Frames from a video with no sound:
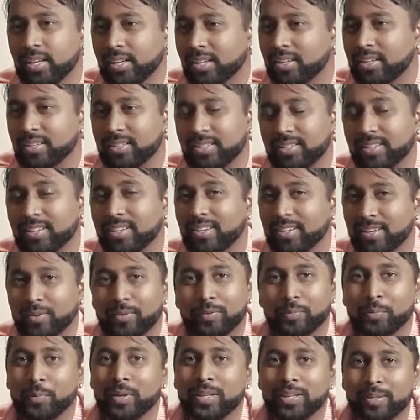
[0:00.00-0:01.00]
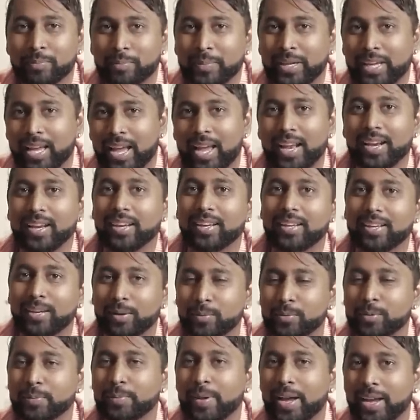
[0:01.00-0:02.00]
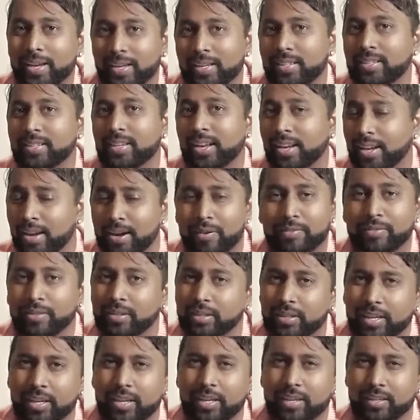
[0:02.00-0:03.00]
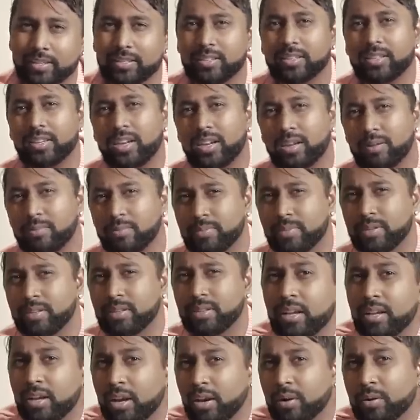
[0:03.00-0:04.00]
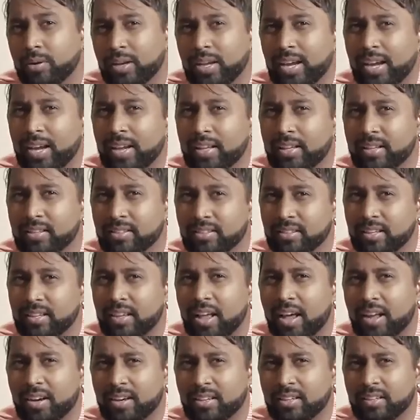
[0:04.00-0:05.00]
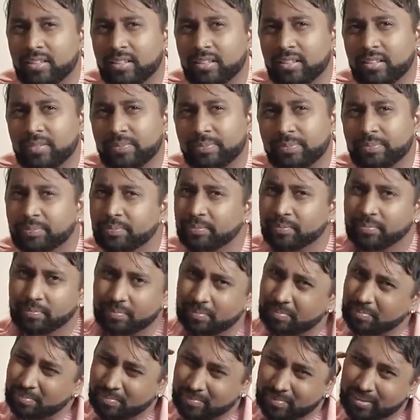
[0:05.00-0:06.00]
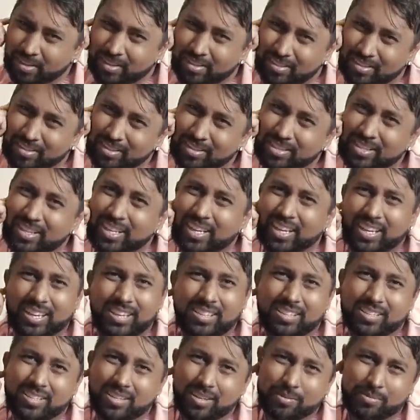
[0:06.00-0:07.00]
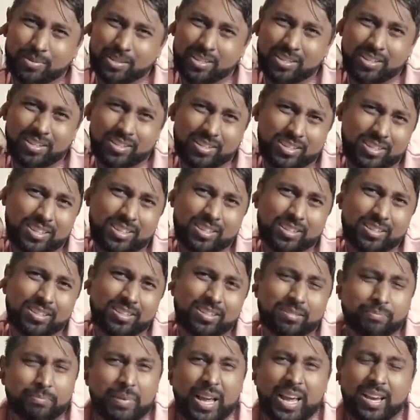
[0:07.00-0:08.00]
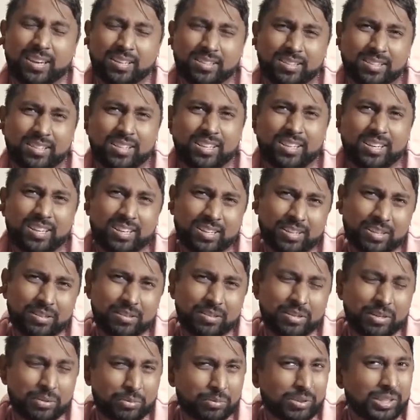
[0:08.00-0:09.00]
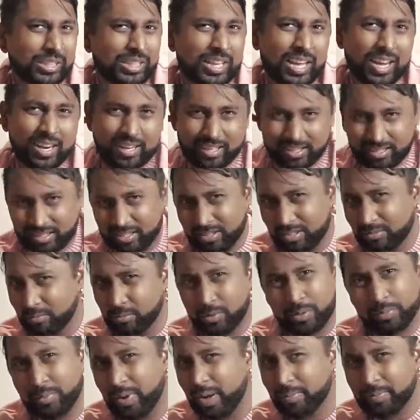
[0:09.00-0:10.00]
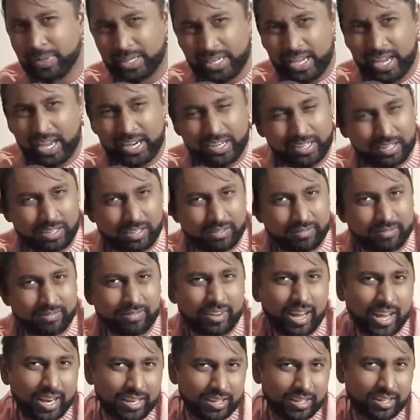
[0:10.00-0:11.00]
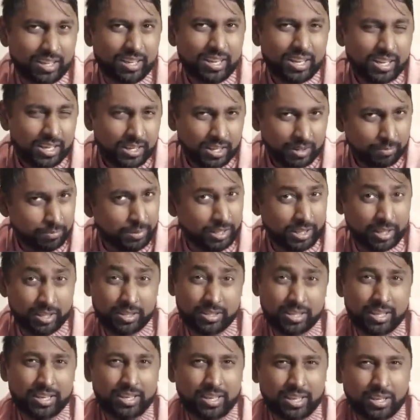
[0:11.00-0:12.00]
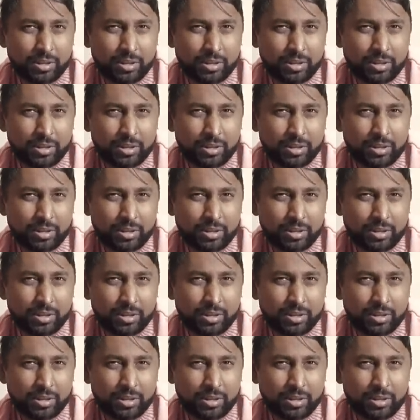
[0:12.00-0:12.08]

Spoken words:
because when the mechanic comes back, he's like, everything seems okay. There's a lot of sticky substance in the back seat. I don't know what that is. My mechanic couldn't find it, but he said he